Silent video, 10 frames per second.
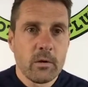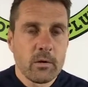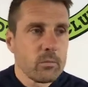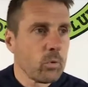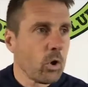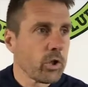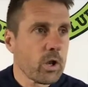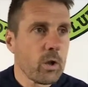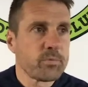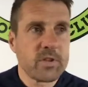What the
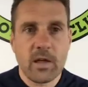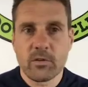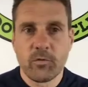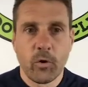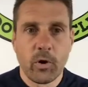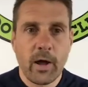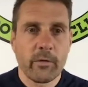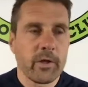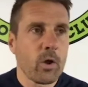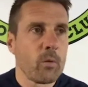club stands for, how
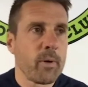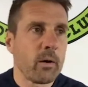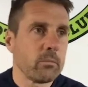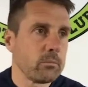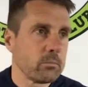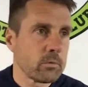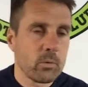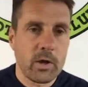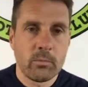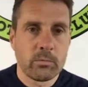they go about the
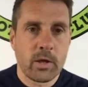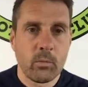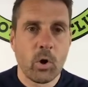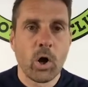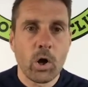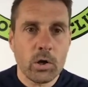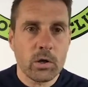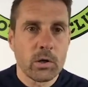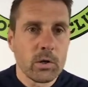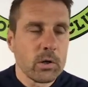way they work,
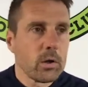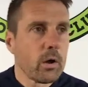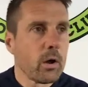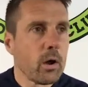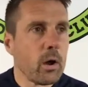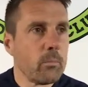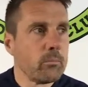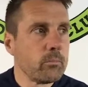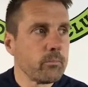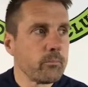
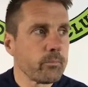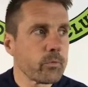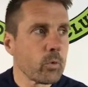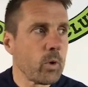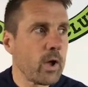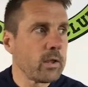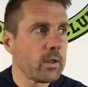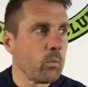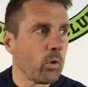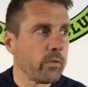the way they
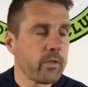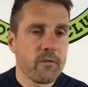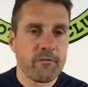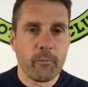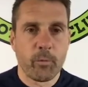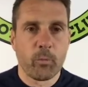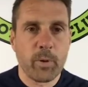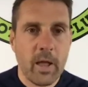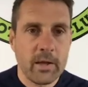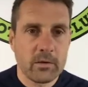want their football
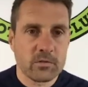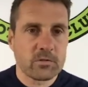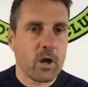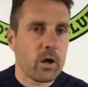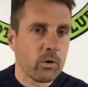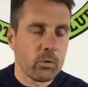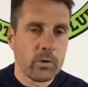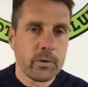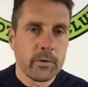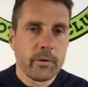played, the style,
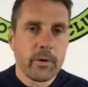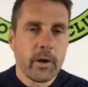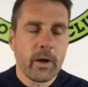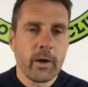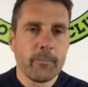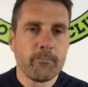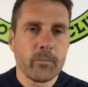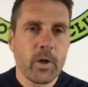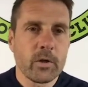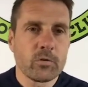
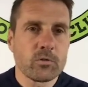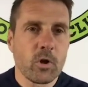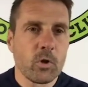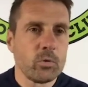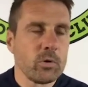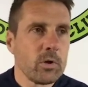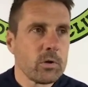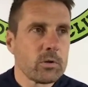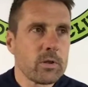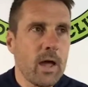and so
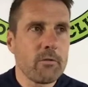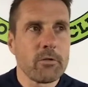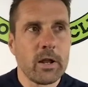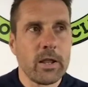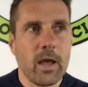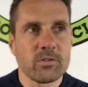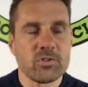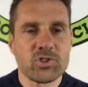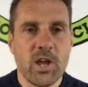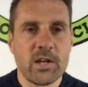that really hasn't
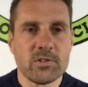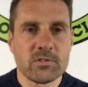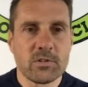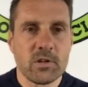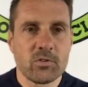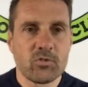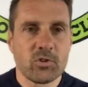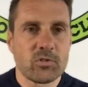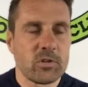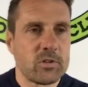changed. It's
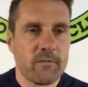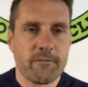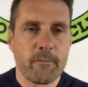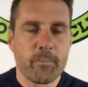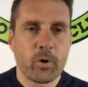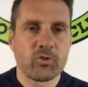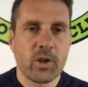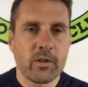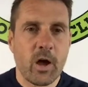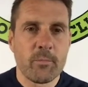just a different
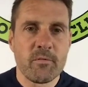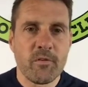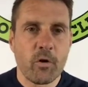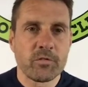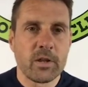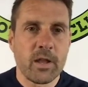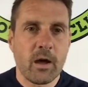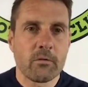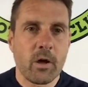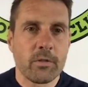project that I'm involved in
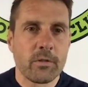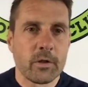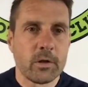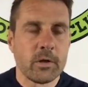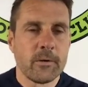now, rather than,